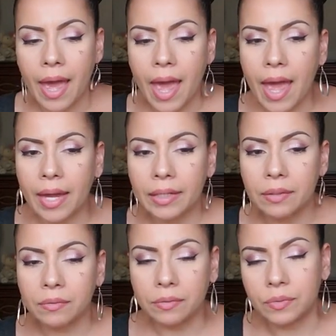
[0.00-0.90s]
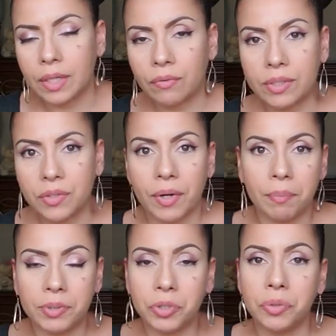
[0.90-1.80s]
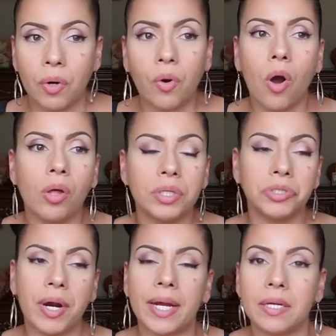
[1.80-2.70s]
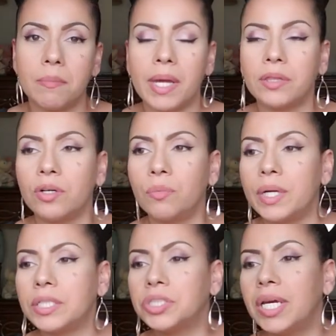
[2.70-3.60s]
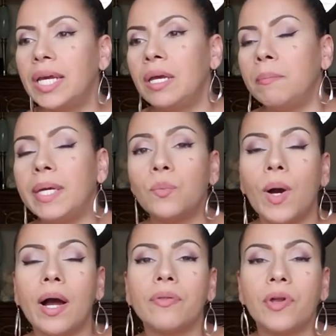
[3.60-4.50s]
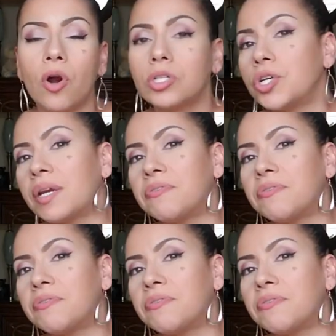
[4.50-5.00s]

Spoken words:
and not resurrect, but you know, call the dragon and make their wish. Meanwhile, they're all trying to